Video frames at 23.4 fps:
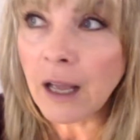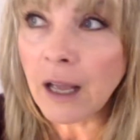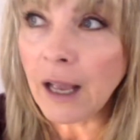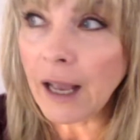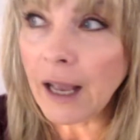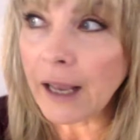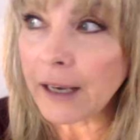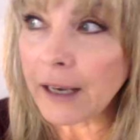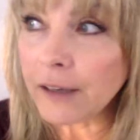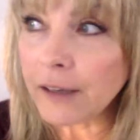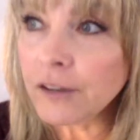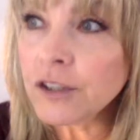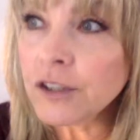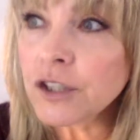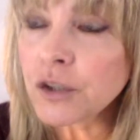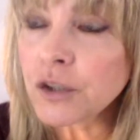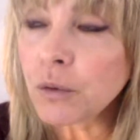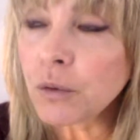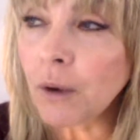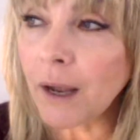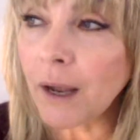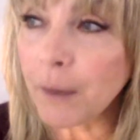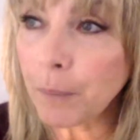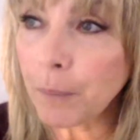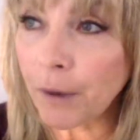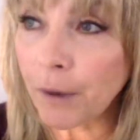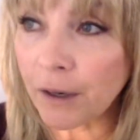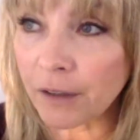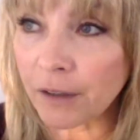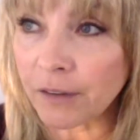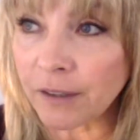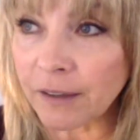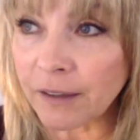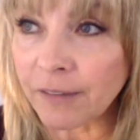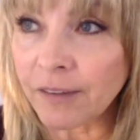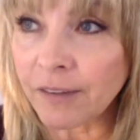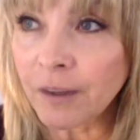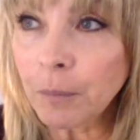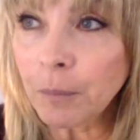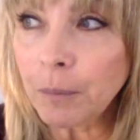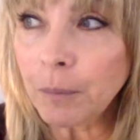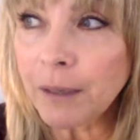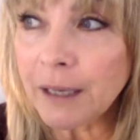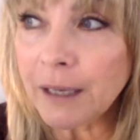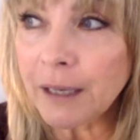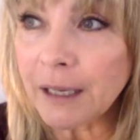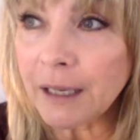And do I
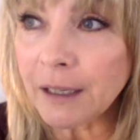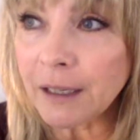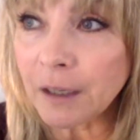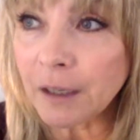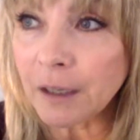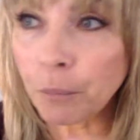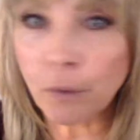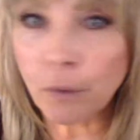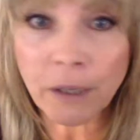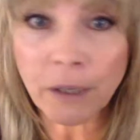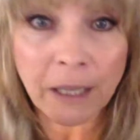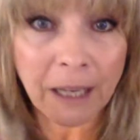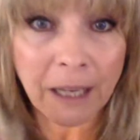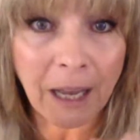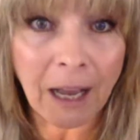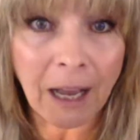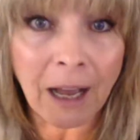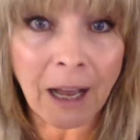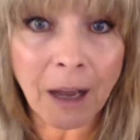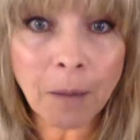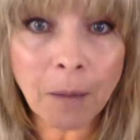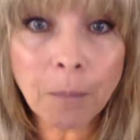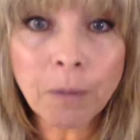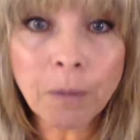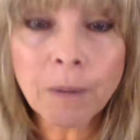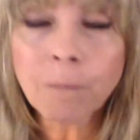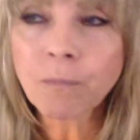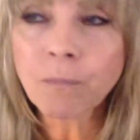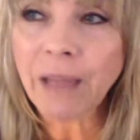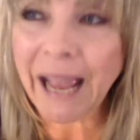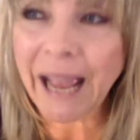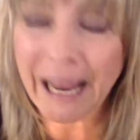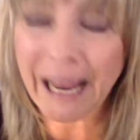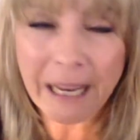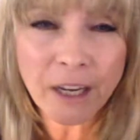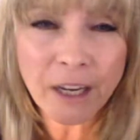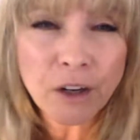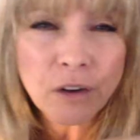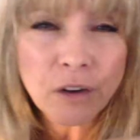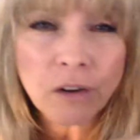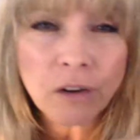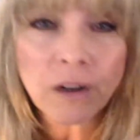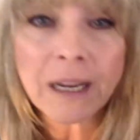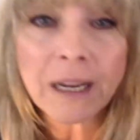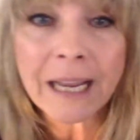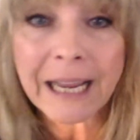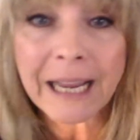participate in bringing up
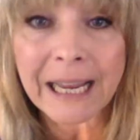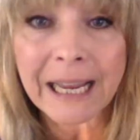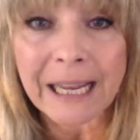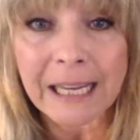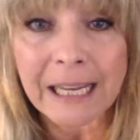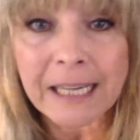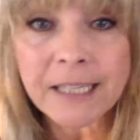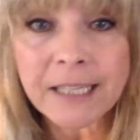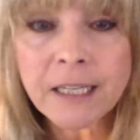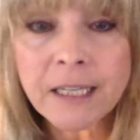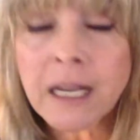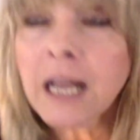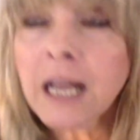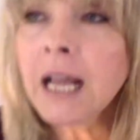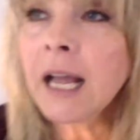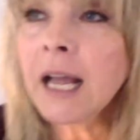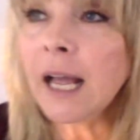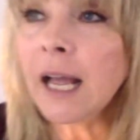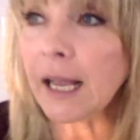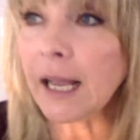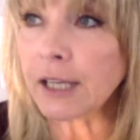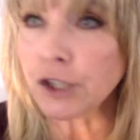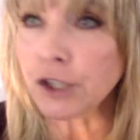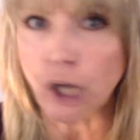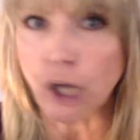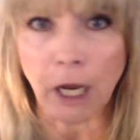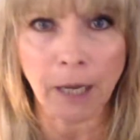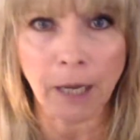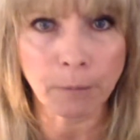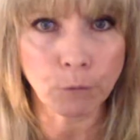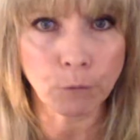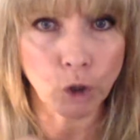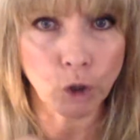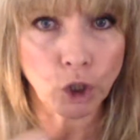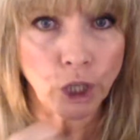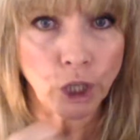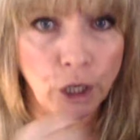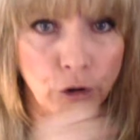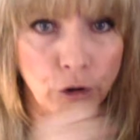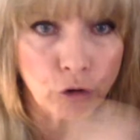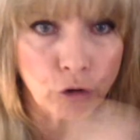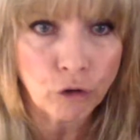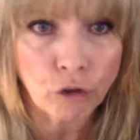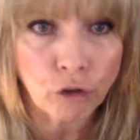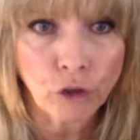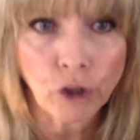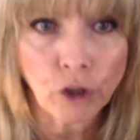anger, hate, and I'm
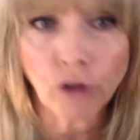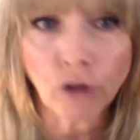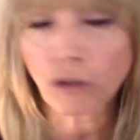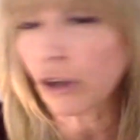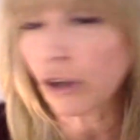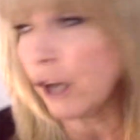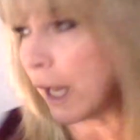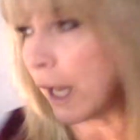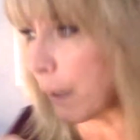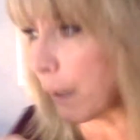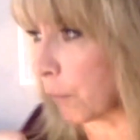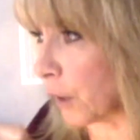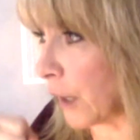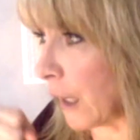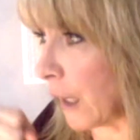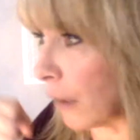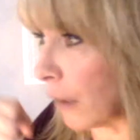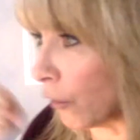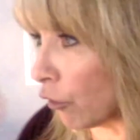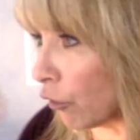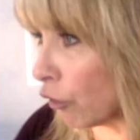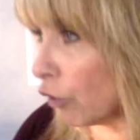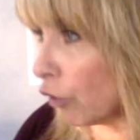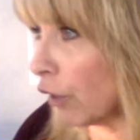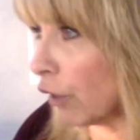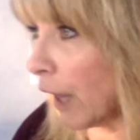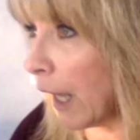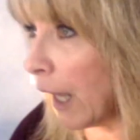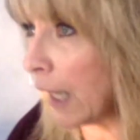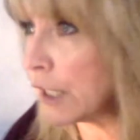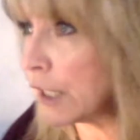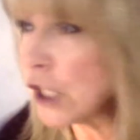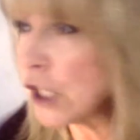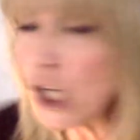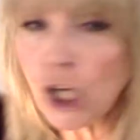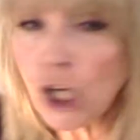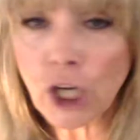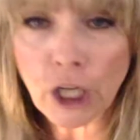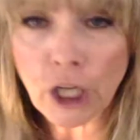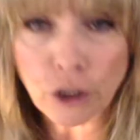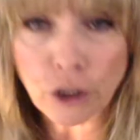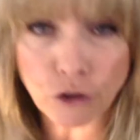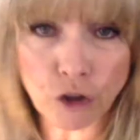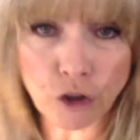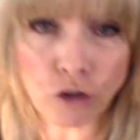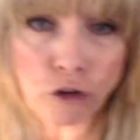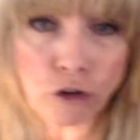against this and I'm against that,
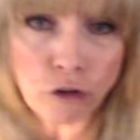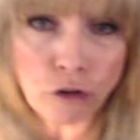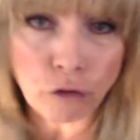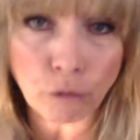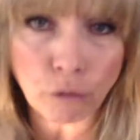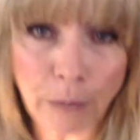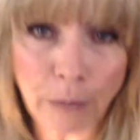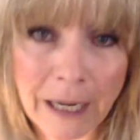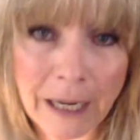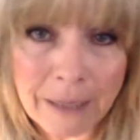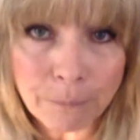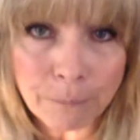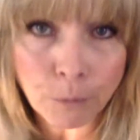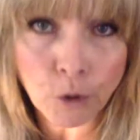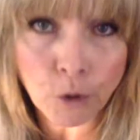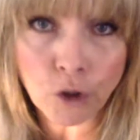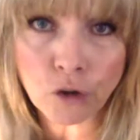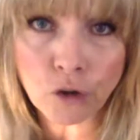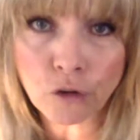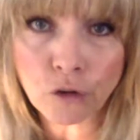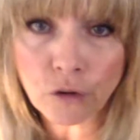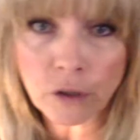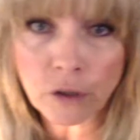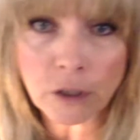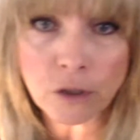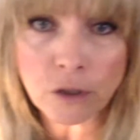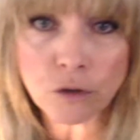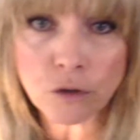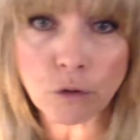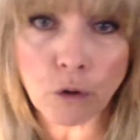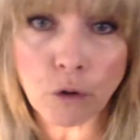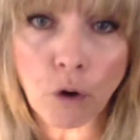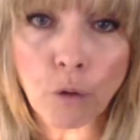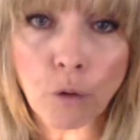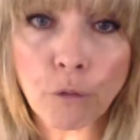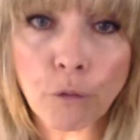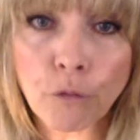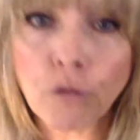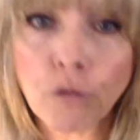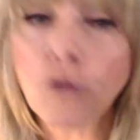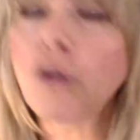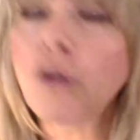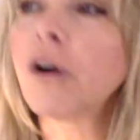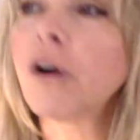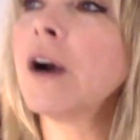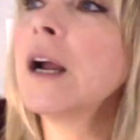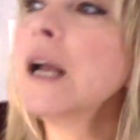and this is the right person to go
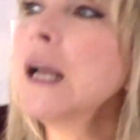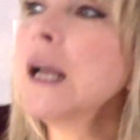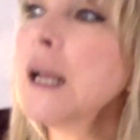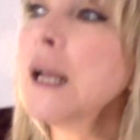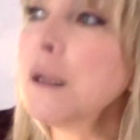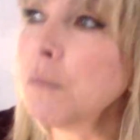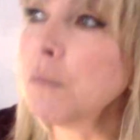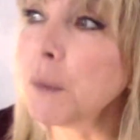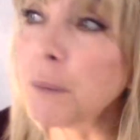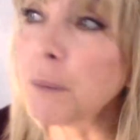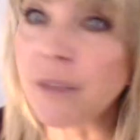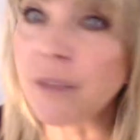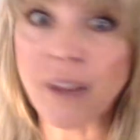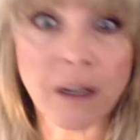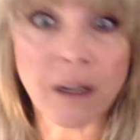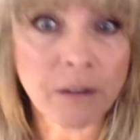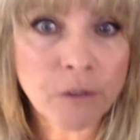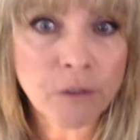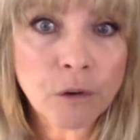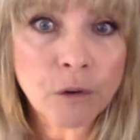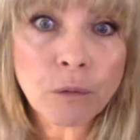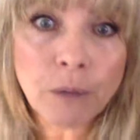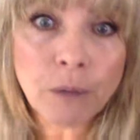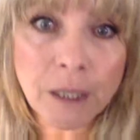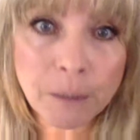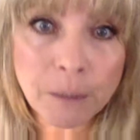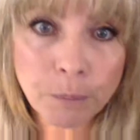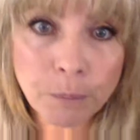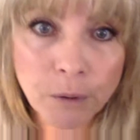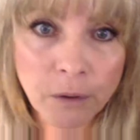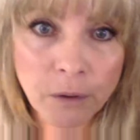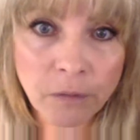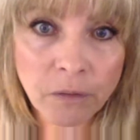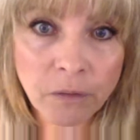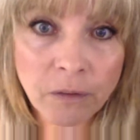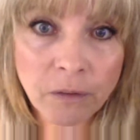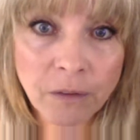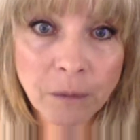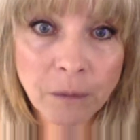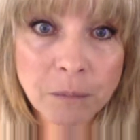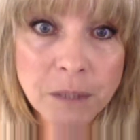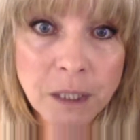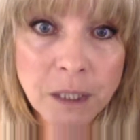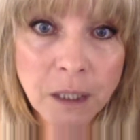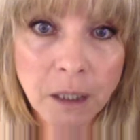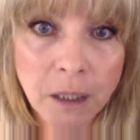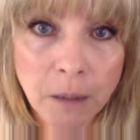for. Maybe there is no right person
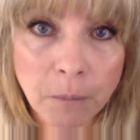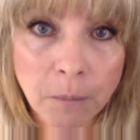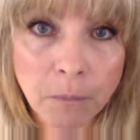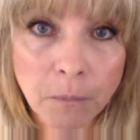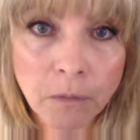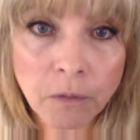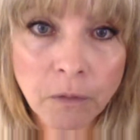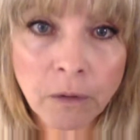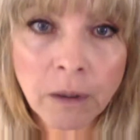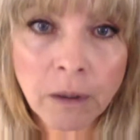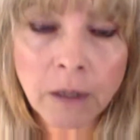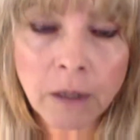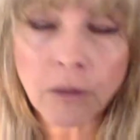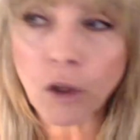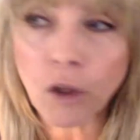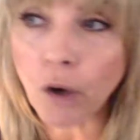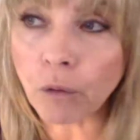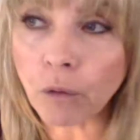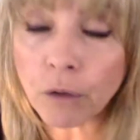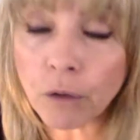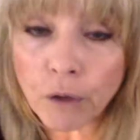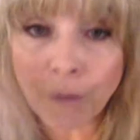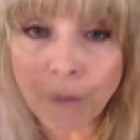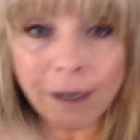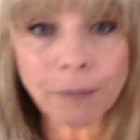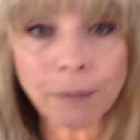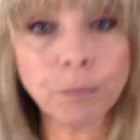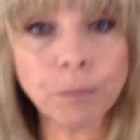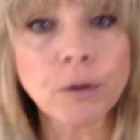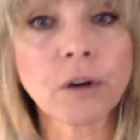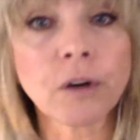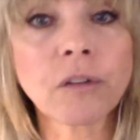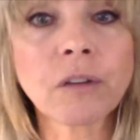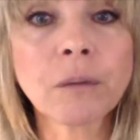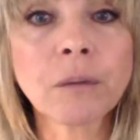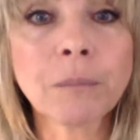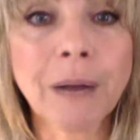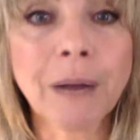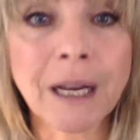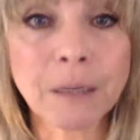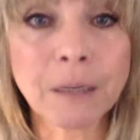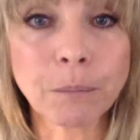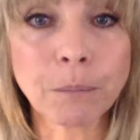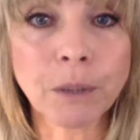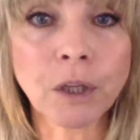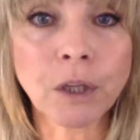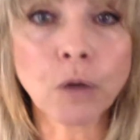sometimes. The only right person
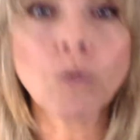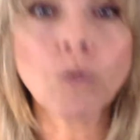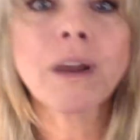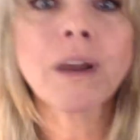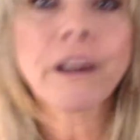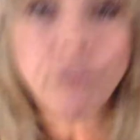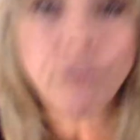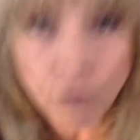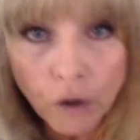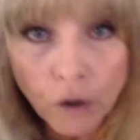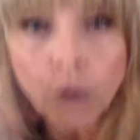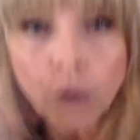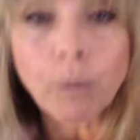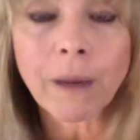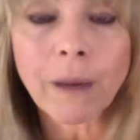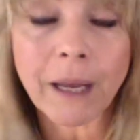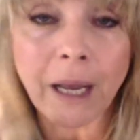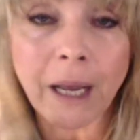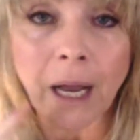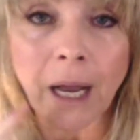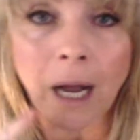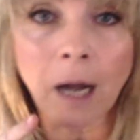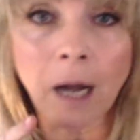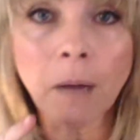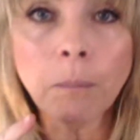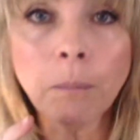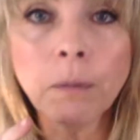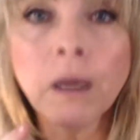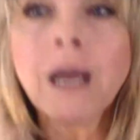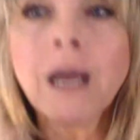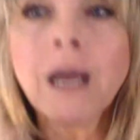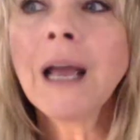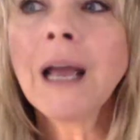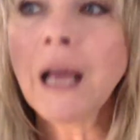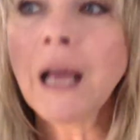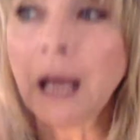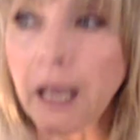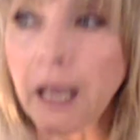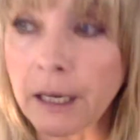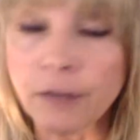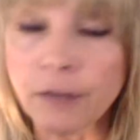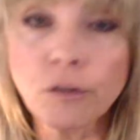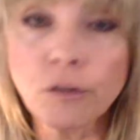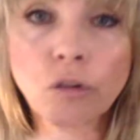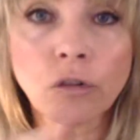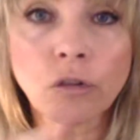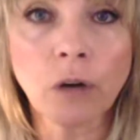might be you. If you wake up
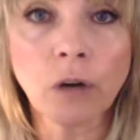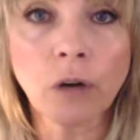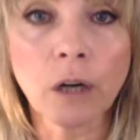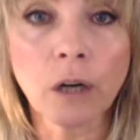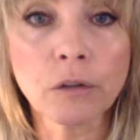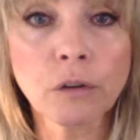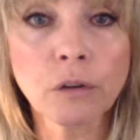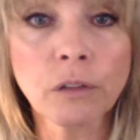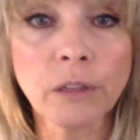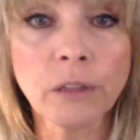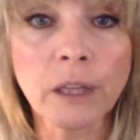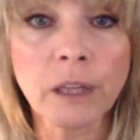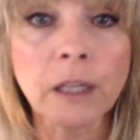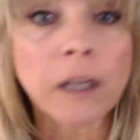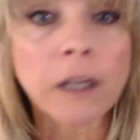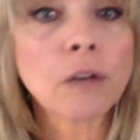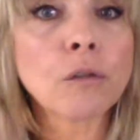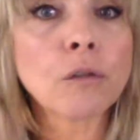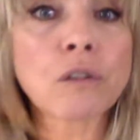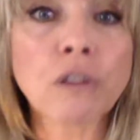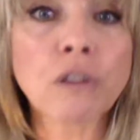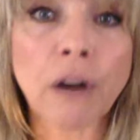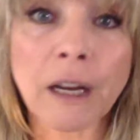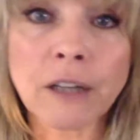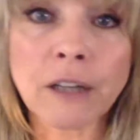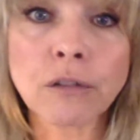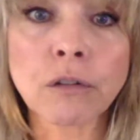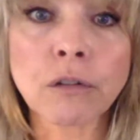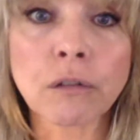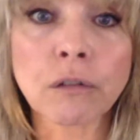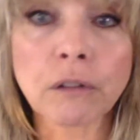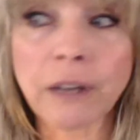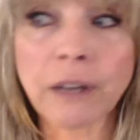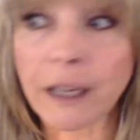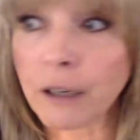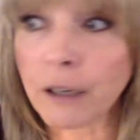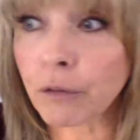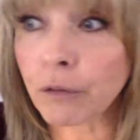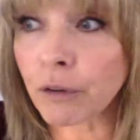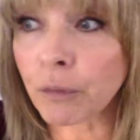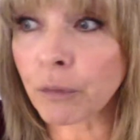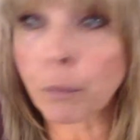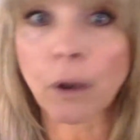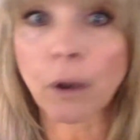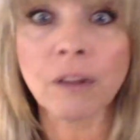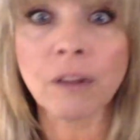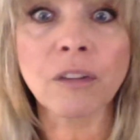and you start to think and you try to take
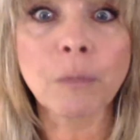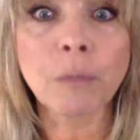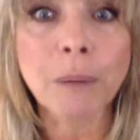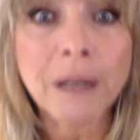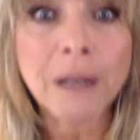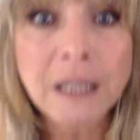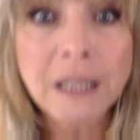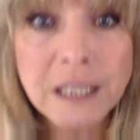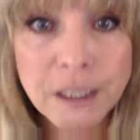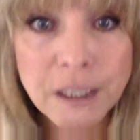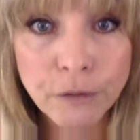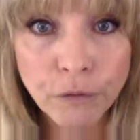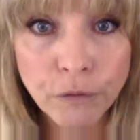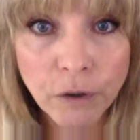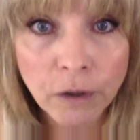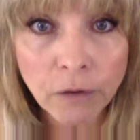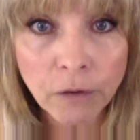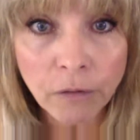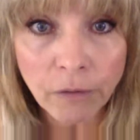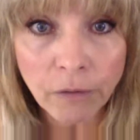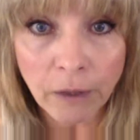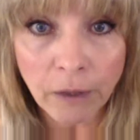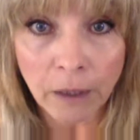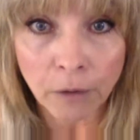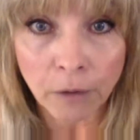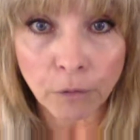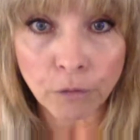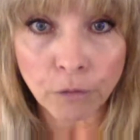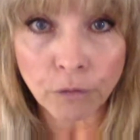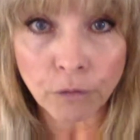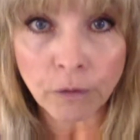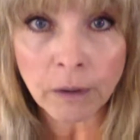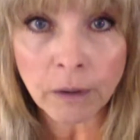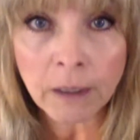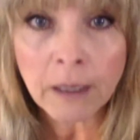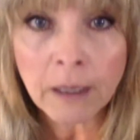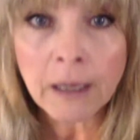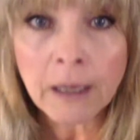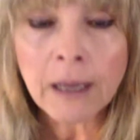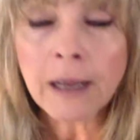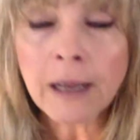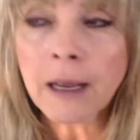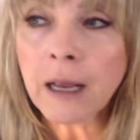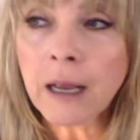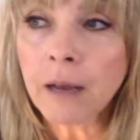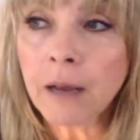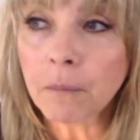responsibility for yourself.
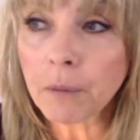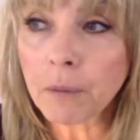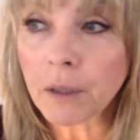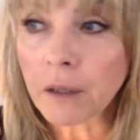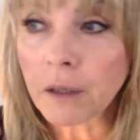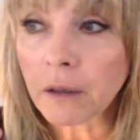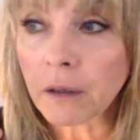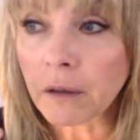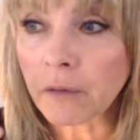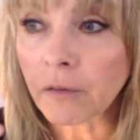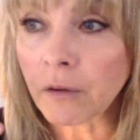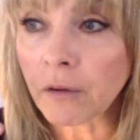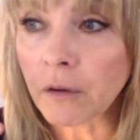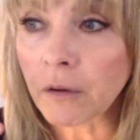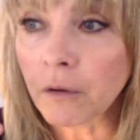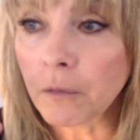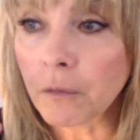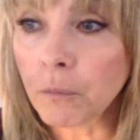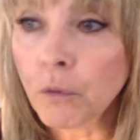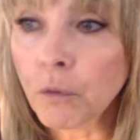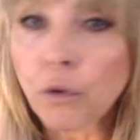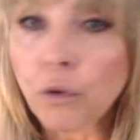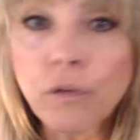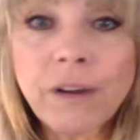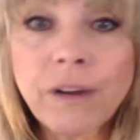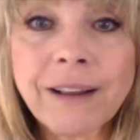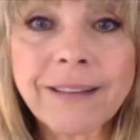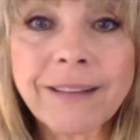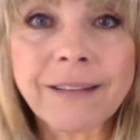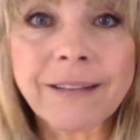Because movies